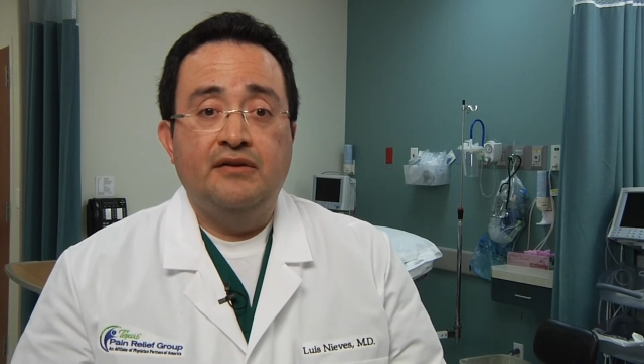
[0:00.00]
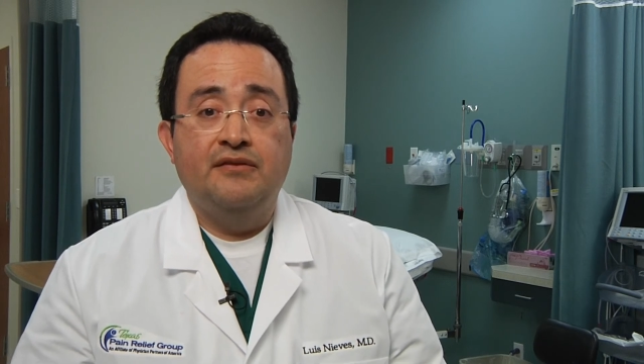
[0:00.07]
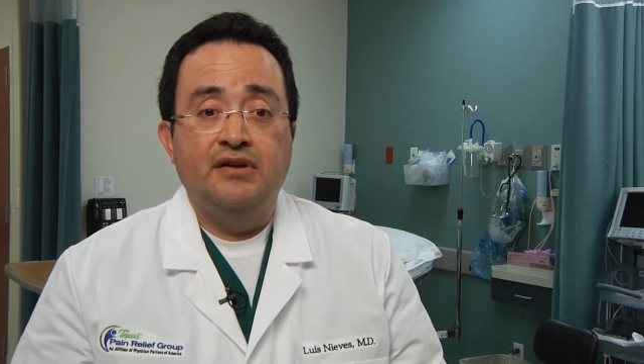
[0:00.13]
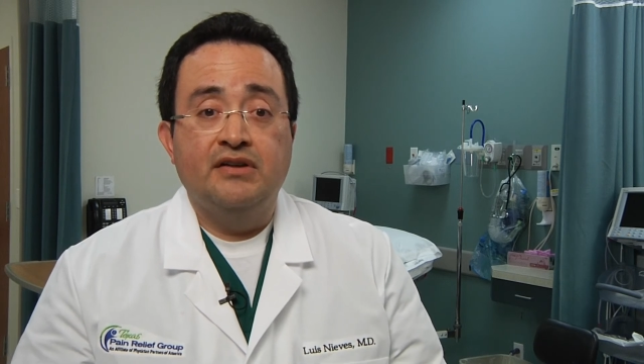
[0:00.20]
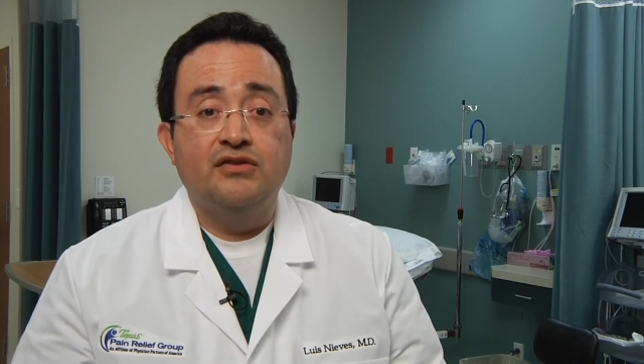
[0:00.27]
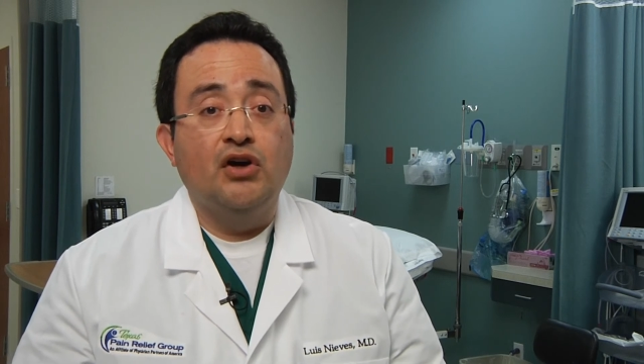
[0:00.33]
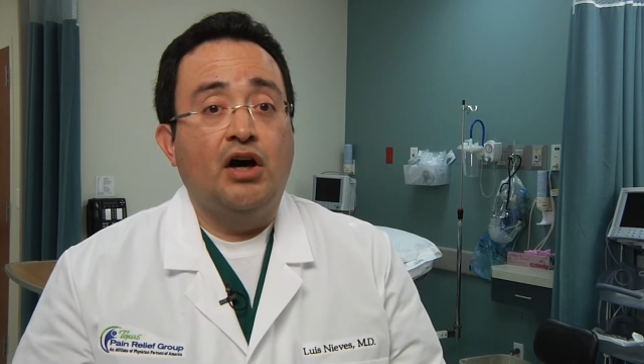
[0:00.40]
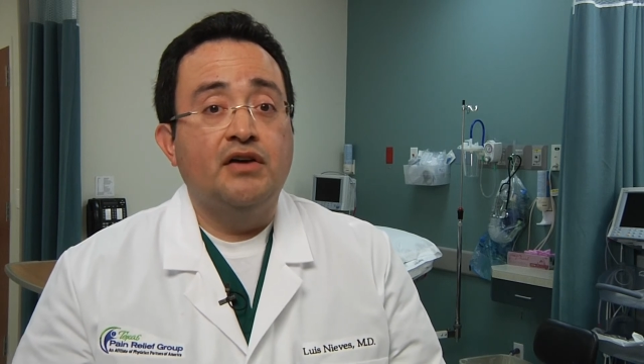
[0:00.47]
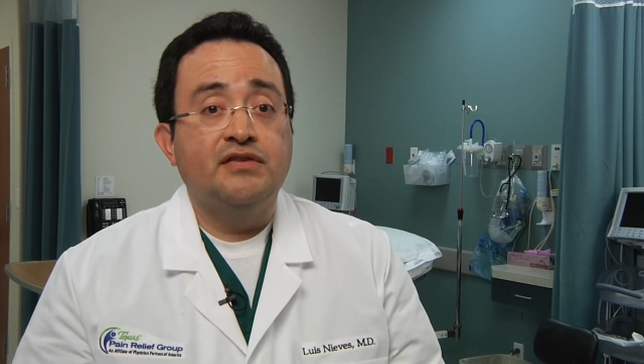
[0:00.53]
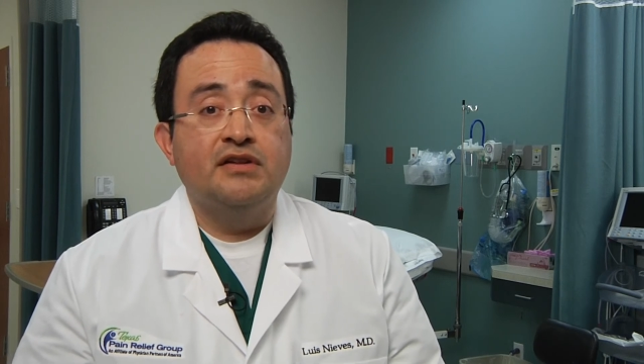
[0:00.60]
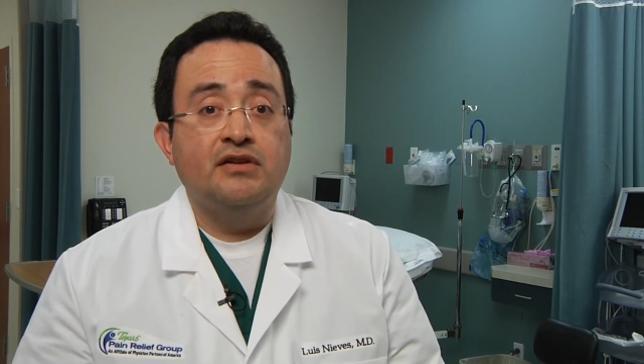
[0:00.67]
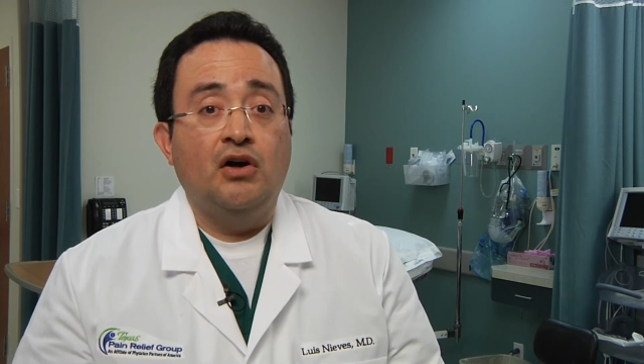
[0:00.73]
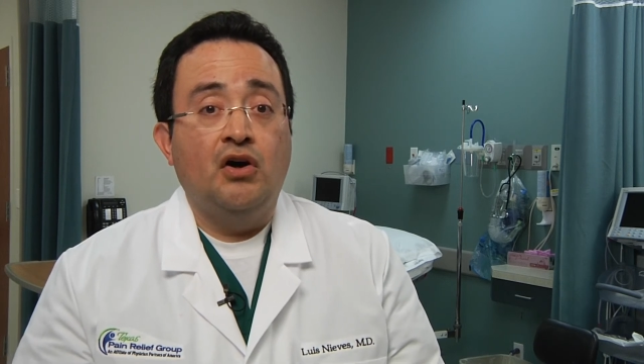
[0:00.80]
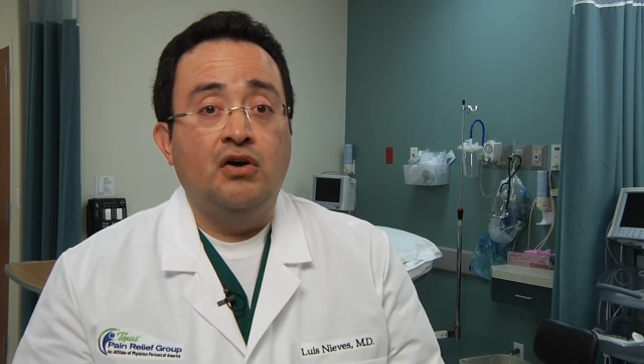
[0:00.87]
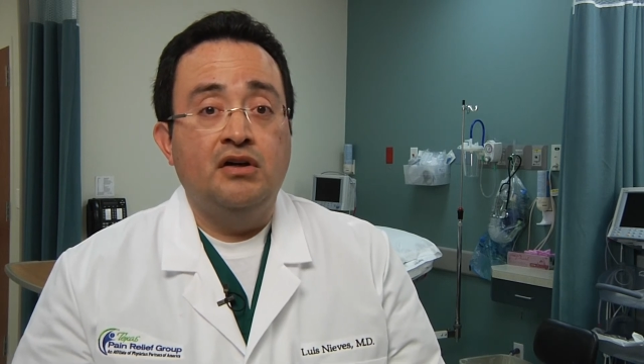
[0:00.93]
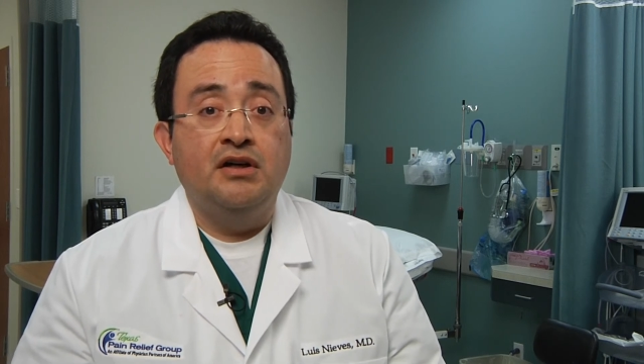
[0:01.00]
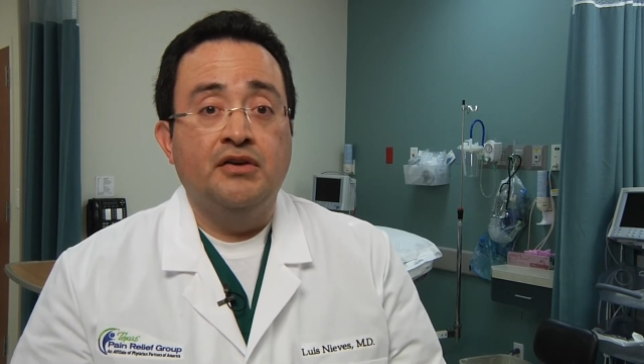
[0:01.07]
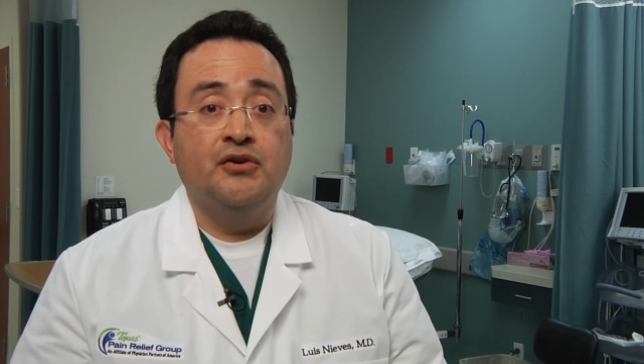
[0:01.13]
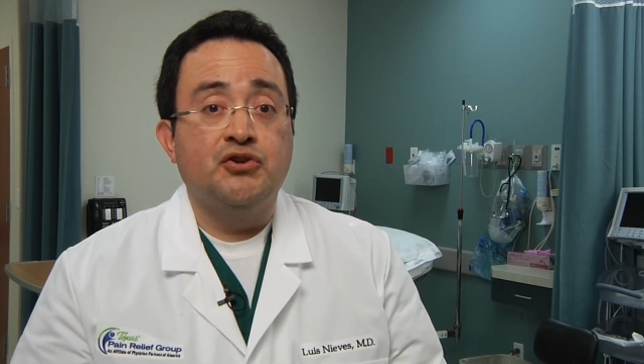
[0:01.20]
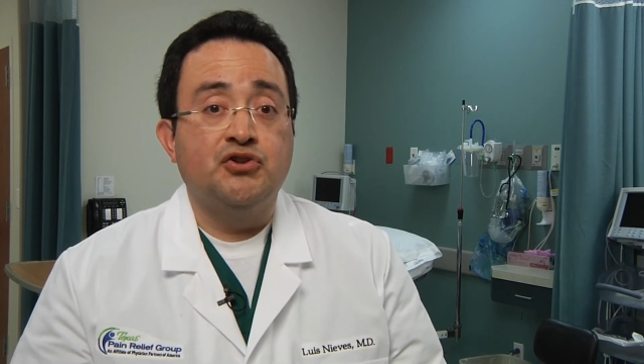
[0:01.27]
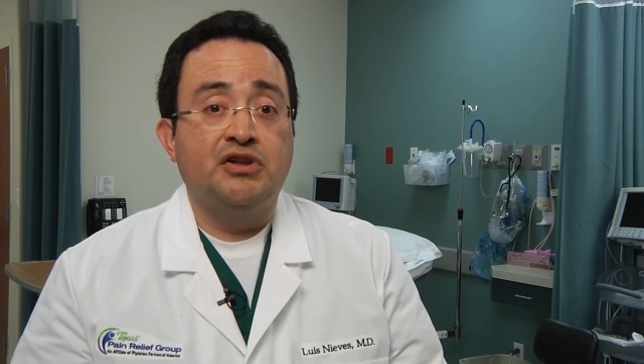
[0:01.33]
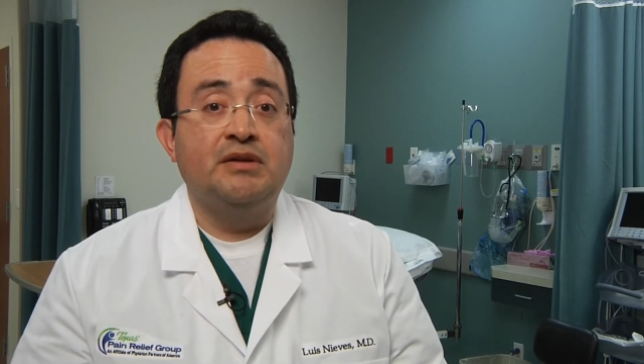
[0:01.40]
exhausted all
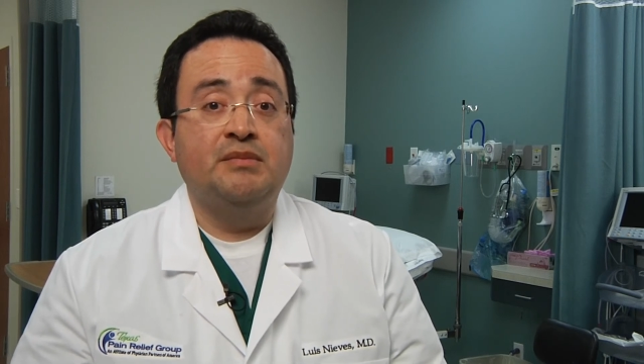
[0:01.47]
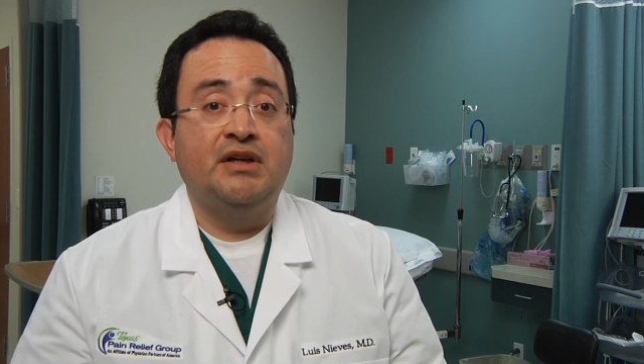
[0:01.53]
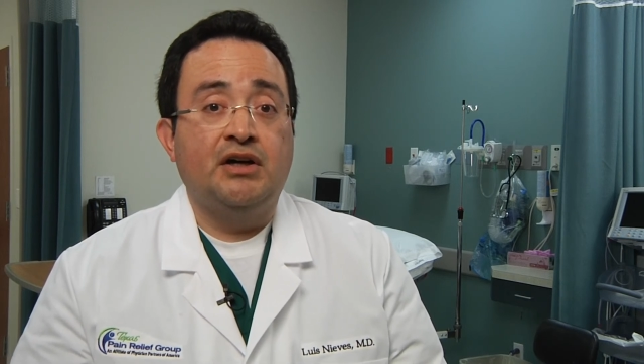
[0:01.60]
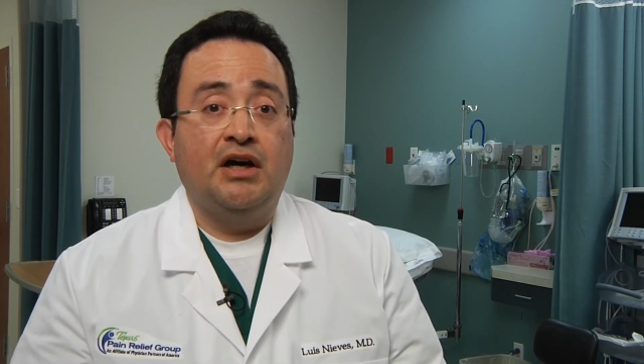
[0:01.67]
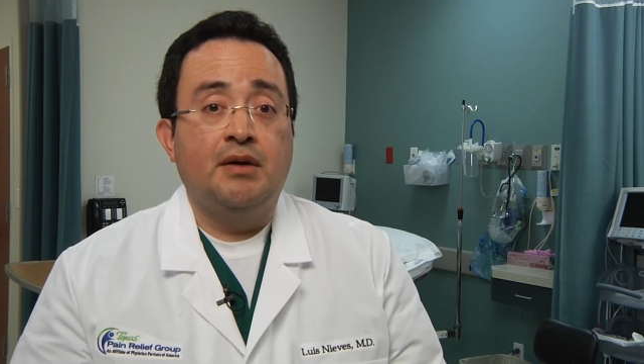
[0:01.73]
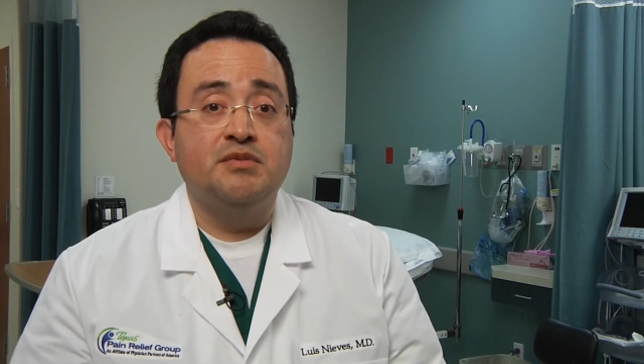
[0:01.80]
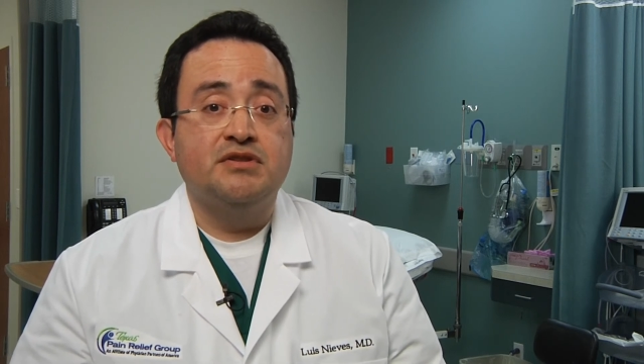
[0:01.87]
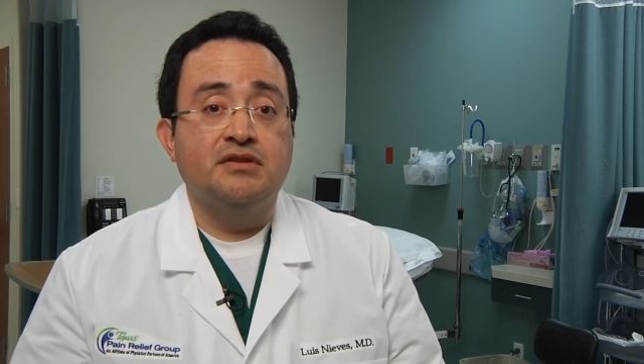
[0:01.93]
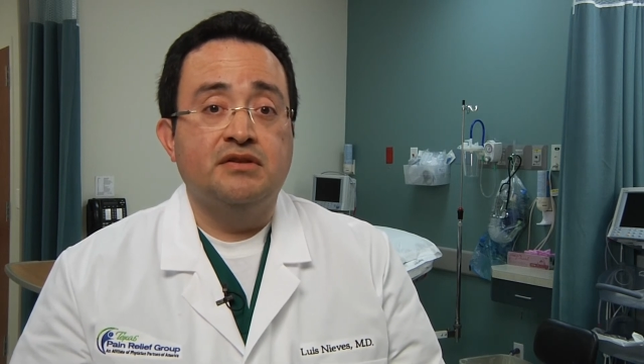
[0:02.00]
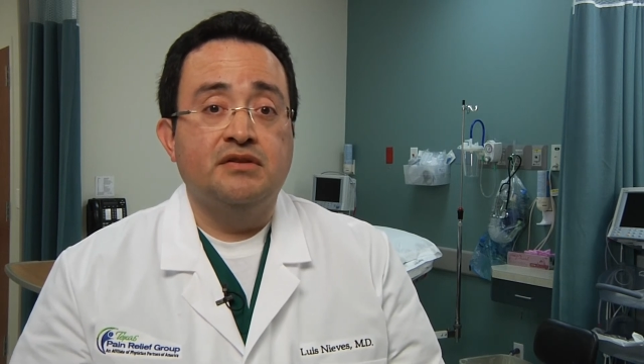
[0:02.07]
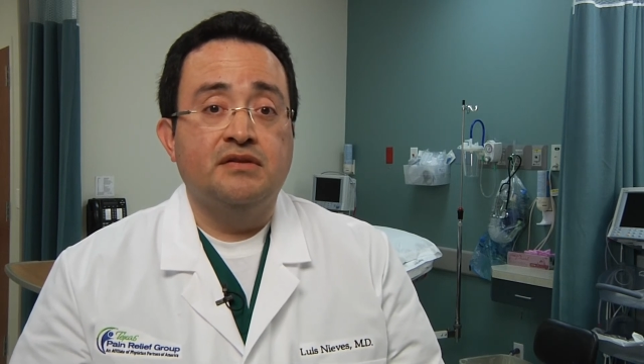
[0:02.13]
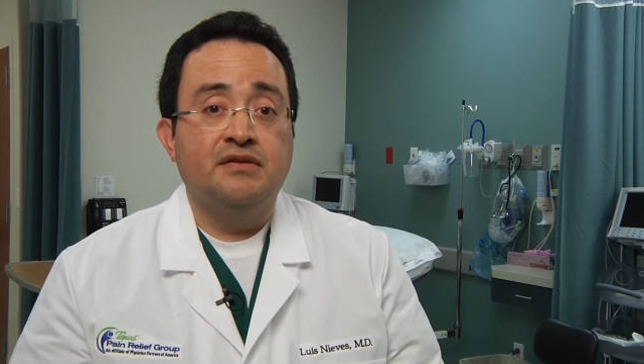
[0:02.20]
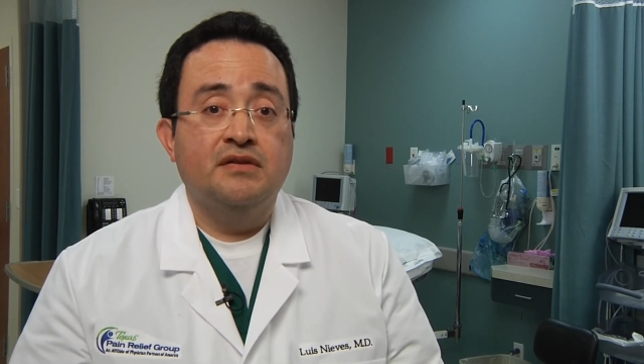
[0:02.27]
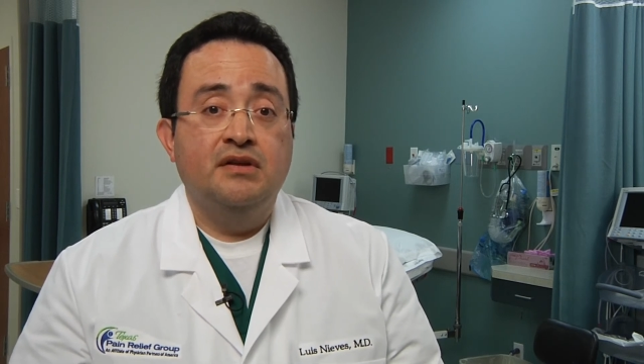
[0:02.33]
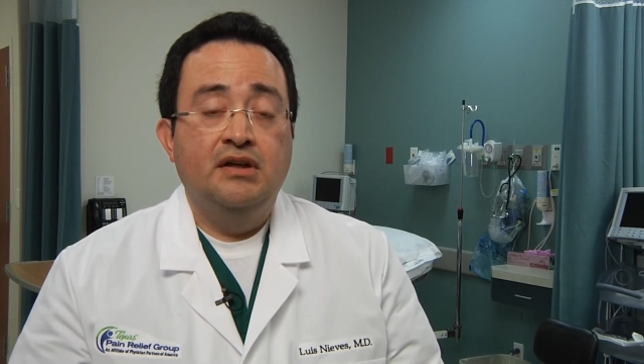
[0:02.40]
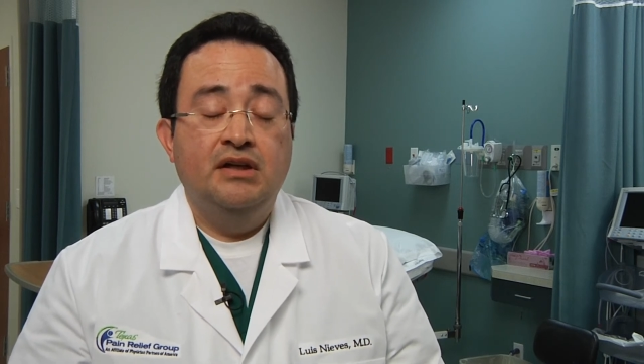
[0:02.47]
other treatment options.